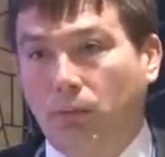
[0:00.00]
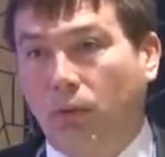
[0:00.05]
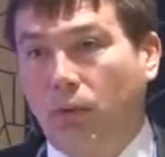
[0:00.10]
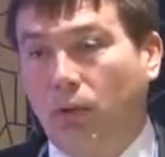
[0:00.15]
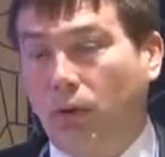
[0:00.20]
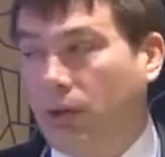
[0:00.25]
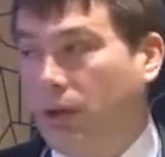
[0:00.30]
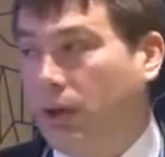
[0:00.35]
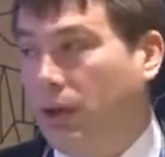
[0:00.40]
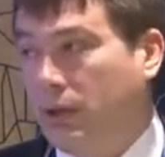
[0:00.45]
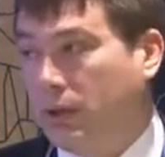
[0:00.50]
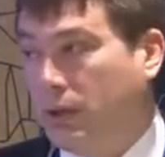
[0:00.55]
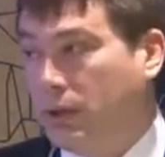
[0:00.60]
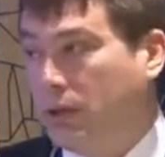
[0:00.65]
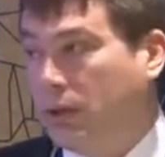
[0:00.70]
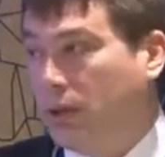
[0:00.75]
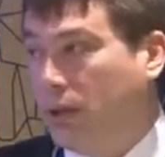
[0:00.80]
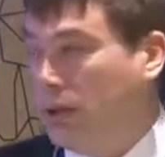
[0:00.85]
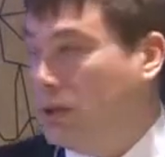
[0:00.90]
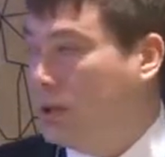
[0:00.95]
more
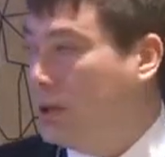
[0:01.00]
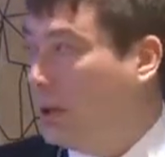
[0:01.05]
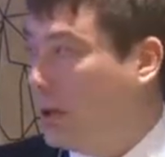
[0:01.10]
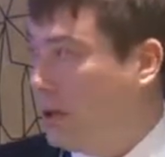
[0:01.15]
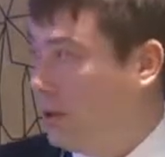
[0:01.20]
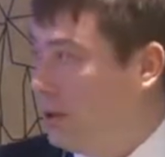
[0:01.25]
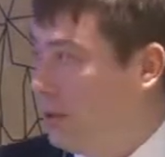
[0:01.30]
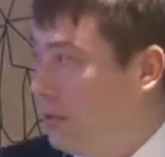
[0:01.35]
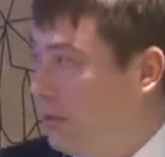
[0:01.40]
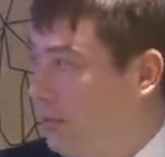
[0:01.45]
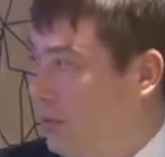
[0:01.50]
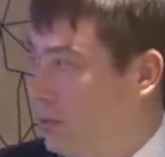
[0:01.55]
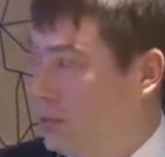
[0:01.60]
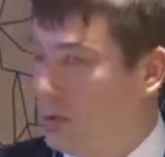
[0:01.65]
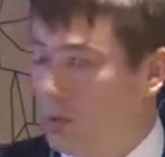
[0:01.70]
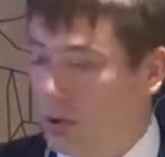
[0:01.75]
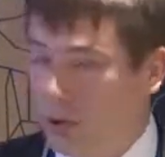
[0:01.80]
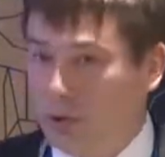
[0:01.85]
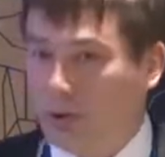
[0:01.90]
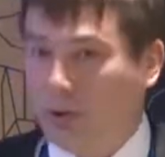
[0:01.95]
indicative for
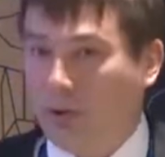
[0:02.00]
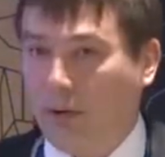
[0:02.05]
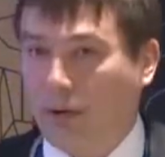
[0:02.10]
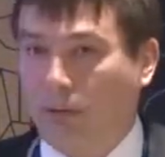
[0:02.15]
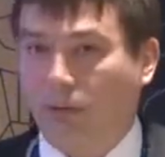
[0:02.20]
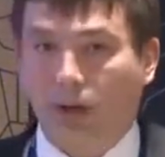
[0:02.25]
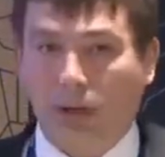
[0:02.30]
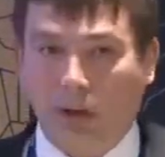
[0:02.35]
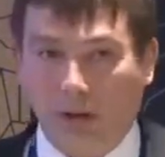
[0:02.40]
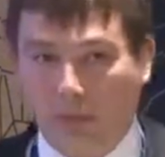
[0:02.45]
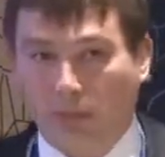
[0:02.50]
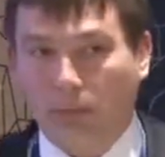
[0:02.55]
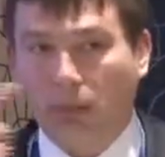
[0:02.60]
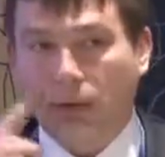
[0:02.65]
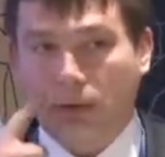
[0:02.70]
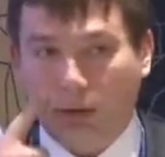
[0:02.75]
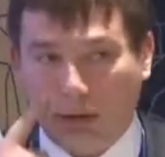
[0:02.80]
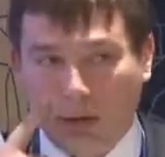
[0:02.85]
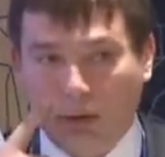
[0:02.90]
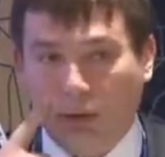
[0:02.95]
surgery than
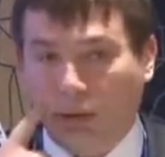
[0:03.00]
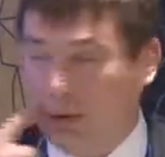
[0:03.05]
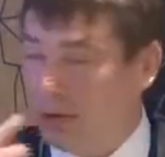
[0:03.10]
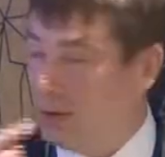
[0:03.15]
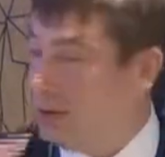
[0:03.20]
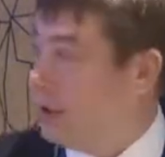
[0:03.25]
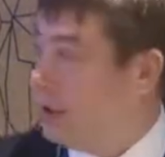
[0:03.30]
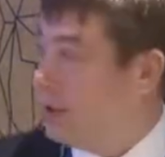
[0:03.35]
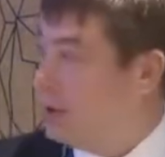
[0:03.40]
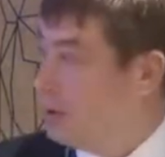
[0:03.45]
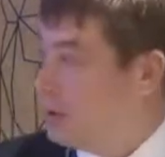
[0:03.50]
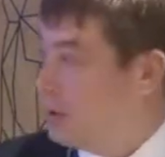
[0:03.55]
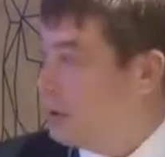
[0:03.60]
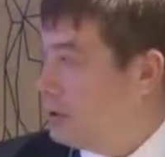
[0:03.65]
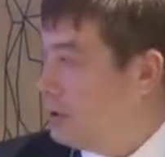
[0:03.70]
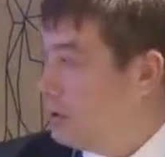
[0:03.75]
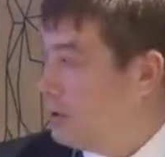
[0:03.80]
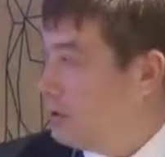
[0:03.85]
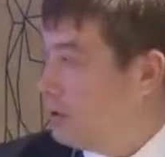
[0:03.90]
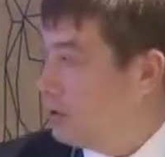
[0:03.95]
maxillary sinus
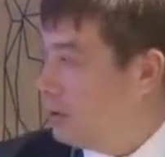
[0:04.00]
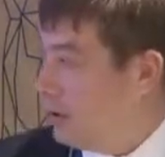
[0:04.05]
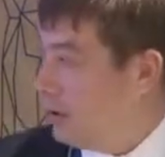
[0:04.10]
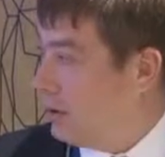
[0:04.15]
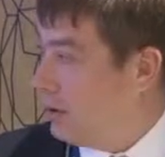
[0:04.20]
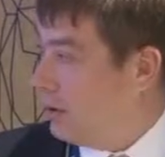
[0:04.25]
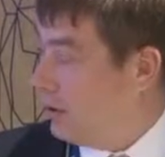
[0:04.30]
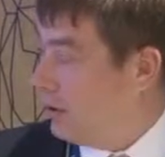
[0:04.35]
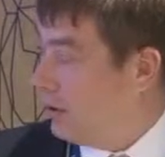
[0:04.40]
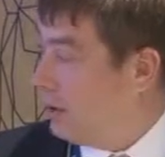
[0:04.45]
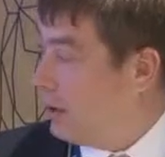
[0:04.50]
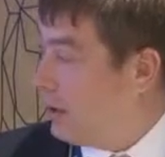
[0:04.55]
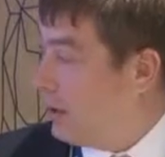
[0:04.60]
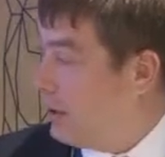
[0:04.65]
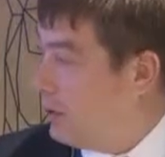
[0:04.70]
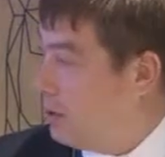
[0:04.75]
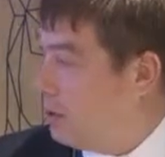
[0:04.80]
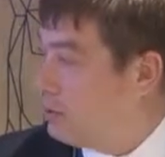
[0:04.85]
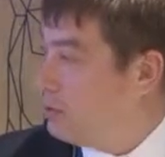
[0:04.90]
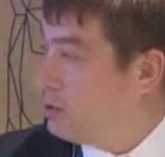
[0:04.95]
cysts.
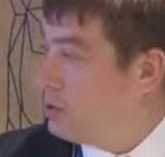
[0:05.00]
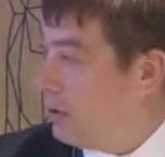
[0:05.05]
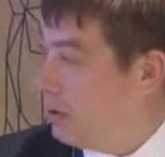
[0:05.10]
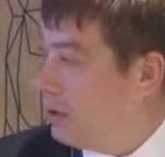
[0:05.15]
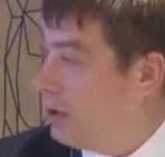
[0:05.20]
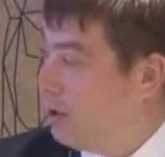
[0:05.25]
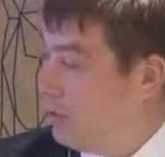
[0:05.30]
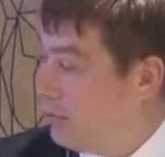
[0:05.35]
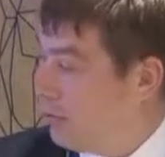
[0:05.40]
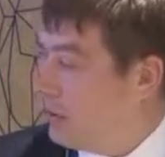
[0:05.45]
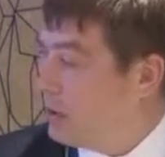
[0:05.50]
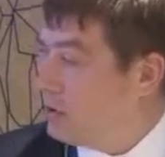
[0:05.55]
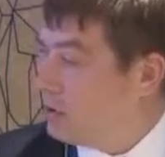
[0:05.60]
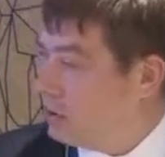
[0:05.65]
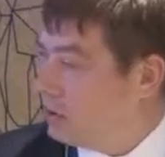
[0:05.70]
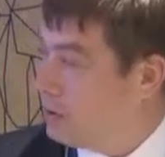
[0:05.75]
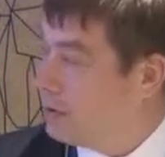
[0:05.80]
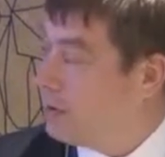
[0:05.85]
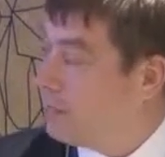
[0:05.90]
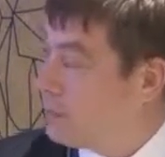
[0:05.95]
I usually, if
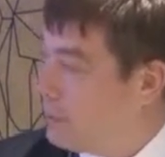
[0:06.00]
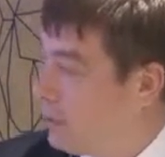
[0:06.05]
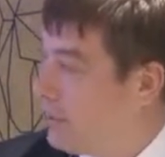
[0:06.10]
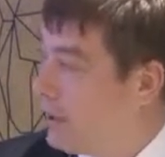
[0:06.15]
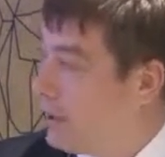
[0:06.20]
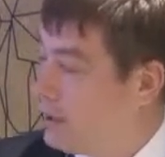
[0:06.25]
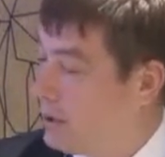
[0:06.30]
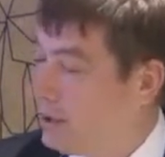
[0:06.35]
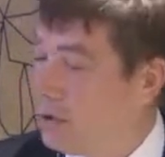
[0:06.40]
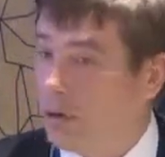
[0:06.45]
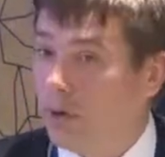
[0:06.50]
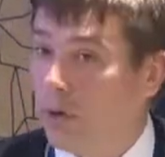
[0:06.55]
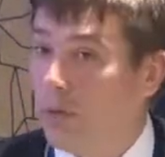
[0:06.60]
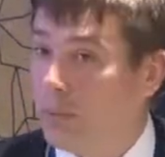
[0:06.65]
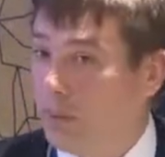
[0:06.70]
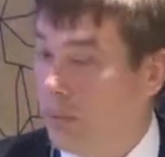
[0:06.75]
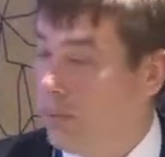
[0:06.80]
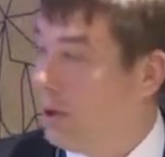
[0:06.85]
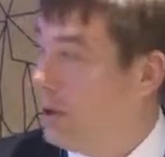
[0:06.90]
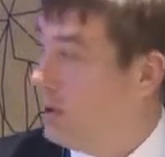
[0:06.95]
patient symptomatic,
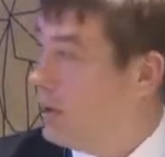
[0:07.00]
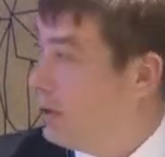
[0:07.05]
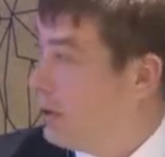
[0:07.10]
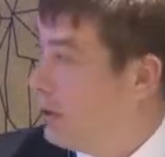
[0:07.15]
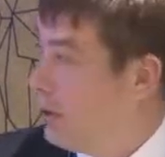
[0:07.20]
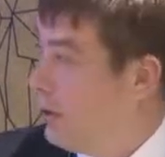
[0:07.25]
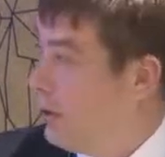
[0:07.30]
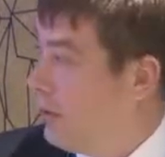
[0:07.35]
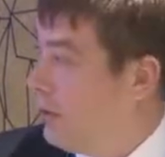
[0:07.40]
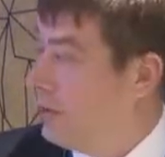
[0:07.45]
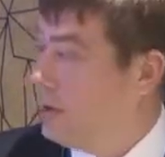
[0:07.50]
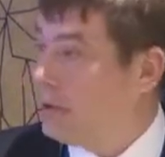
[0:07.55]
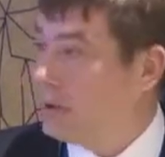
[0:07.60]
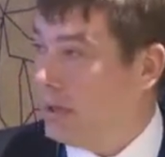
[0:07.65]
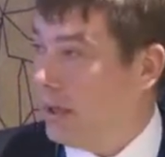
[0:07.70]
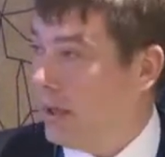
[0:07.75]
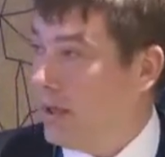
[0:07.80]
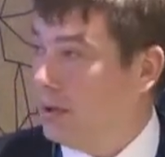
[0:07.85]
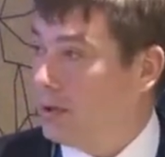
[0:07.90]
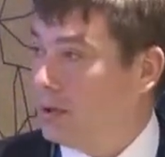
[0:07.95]
operate the
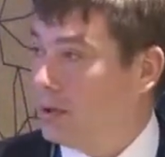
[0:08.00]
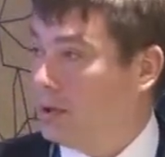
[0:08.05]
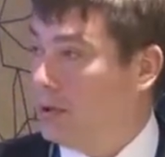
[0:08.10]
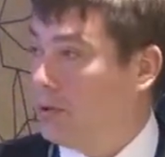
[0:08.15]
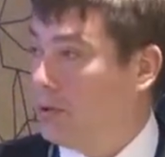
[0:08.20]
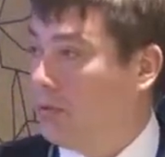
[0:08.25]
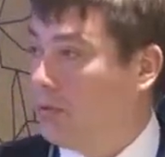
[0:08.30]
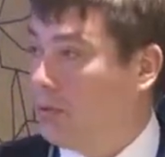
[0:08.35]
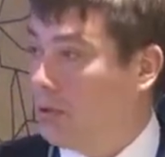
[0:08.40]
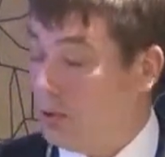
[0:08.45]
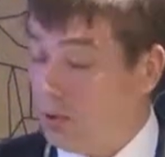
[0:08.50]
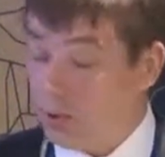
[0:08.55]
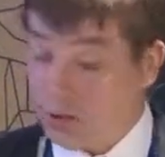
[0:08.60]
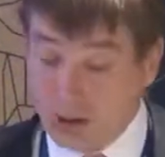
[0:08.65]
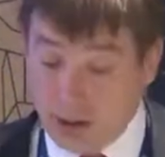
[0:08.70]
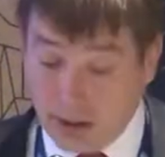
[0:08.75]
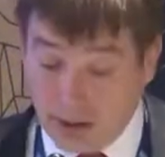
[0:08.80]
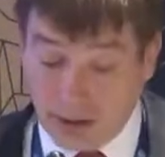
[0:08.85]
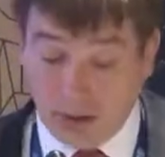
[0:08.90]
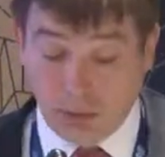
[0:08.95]
sinuses. Of course,
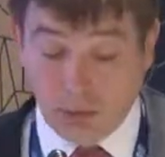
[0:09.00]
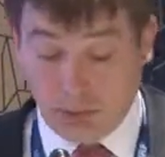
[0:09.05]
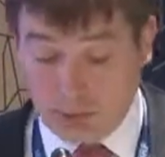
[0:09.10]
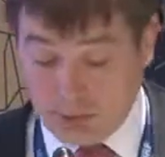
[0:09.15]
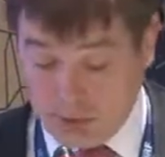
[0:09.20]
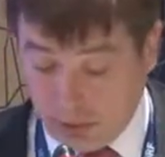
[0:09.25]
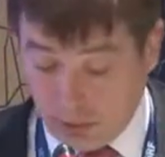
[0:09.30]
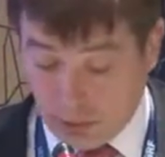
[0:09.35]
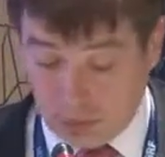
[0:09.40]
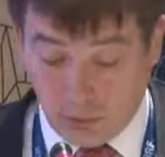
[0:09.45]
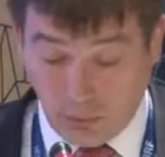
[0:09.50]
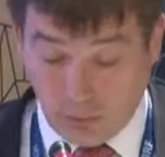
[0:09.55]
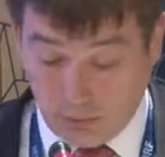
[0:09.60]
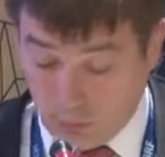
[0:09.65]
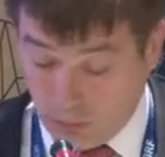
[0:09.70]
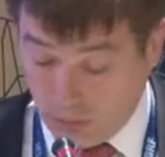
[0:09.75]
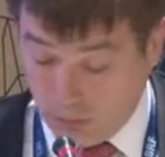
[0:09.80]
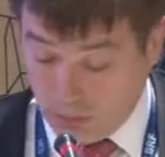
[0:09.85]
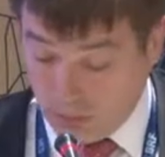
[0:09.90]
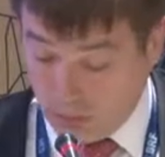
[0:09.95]
gentle, without
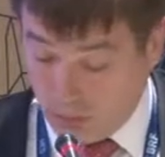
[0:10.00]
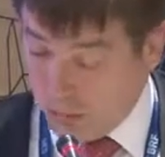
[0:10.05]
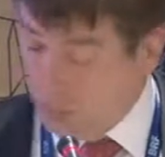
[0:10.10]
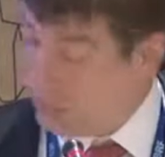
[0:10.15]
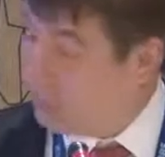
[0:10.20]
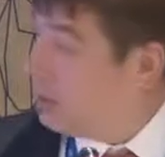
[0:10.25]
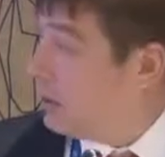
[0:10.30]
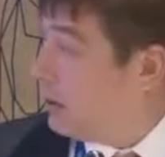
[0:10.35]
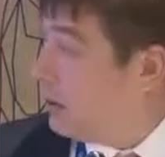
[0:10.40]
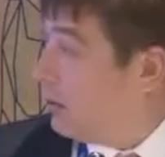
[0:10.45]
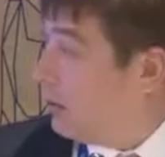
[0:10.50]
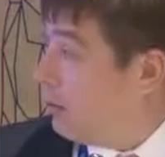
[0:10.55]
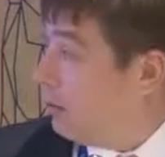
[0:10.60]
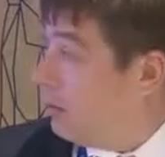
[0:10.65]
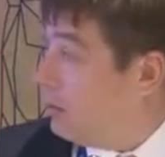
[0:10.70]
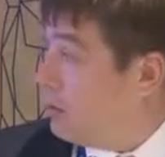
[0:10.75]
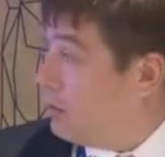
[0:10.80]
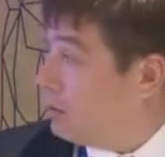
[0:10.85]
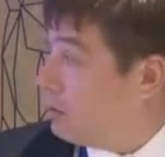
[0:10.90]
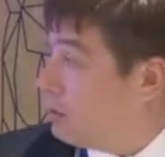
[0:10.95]
removal of
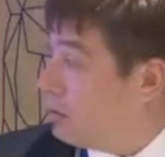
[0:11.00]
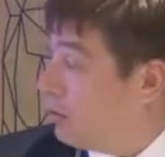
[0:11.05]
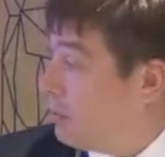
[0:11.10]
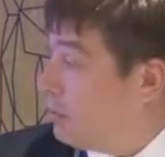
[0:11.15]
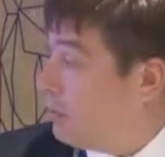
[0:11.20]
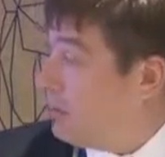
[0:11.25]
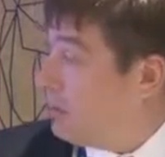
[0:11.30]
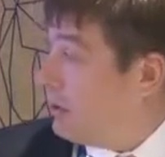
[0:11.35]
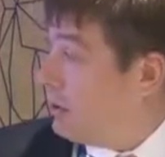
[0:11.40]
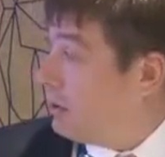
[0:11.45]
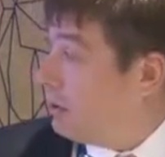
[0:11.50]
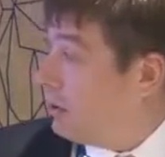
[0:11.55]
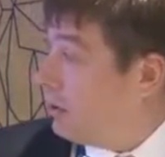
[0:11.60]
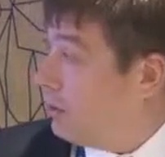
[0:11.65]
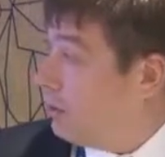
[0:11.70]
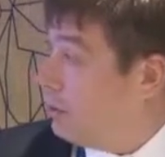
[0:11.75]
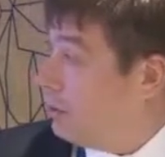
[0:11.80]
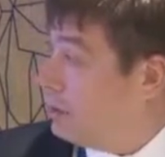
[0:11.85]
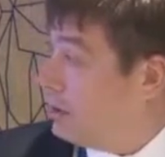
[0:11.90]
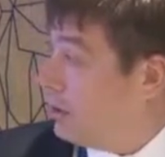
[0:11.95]
middle turbinate
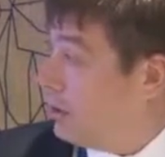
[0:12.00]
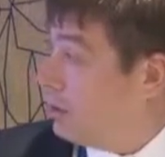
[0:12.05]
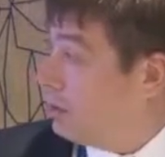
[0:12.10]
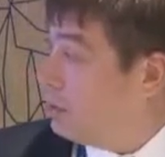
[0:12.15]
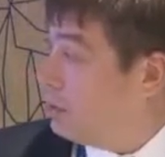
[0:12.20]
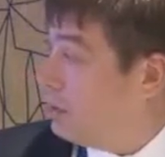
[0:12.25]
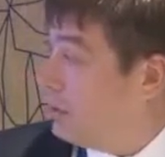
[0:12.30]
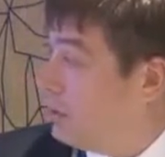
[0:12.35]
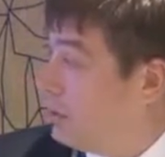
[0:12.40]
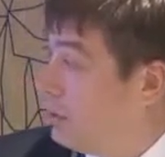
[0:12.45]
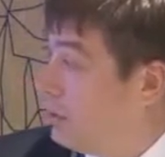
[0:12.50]
and without